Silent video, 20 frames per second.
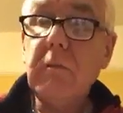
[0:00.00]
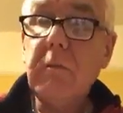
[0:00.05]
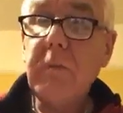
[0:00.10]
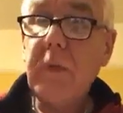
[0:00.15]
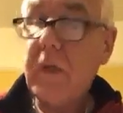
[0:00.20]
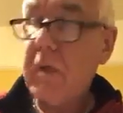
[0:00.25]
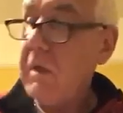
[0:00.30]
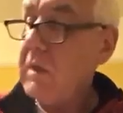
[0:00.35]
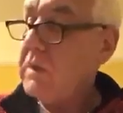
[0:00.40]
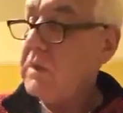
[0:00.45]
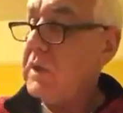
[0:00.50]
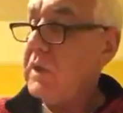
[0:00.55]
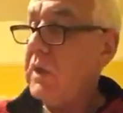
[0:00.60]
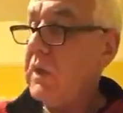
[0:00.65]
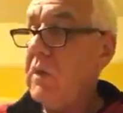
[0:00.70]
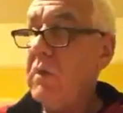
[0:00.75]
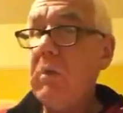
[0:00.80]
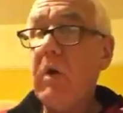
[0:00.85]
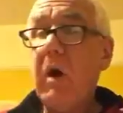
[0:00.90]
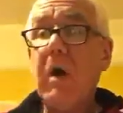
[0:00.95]
Because
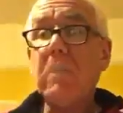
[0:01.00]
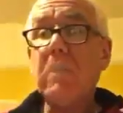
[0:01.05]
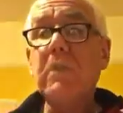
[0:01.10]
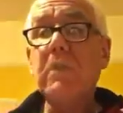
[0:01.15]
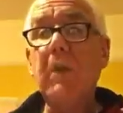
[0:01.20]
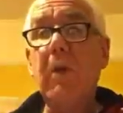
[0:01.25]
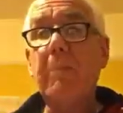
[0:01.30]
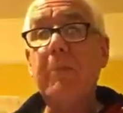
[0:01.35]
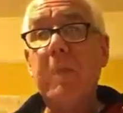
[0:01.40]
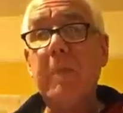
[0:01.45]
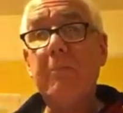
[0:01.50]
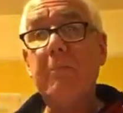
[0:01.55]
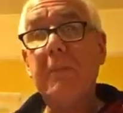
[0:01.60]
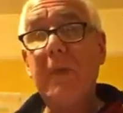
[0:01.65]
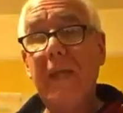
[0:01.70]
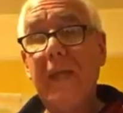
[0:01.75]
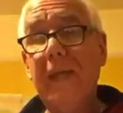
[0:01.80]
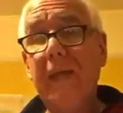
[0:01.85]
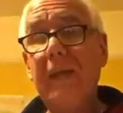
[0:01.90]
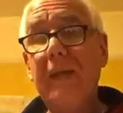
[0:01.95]
you are stopping
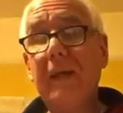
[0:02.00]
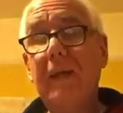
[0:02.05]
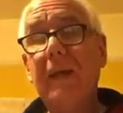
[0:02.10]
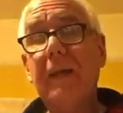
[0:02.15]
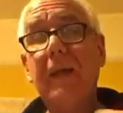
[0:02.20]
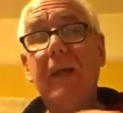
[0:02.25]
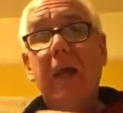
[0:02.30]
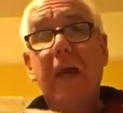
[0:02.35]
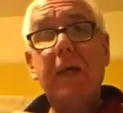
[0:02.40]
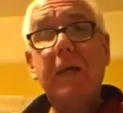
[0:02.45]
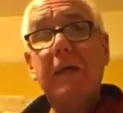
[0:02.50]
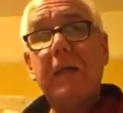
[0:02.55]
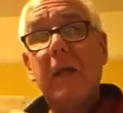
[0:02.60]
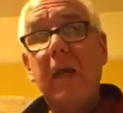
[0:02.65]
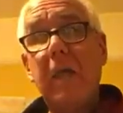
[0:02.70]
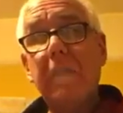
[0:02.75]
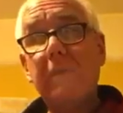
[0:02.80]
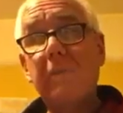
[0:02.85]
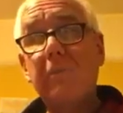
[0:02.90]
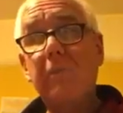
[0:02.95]
me getting a
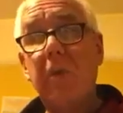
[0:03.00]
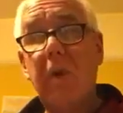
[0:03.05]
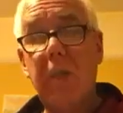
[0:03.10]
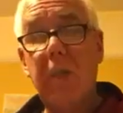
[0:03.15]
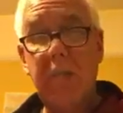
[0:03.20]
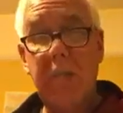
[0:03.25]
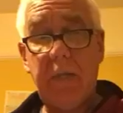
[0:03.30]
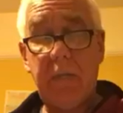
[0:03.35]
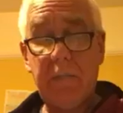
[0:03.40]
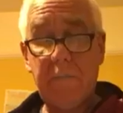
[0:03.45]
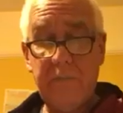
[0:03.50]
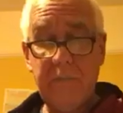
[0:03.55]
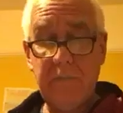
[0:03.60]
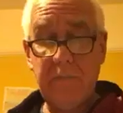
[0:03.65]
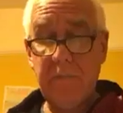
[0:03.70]
cuddle right now.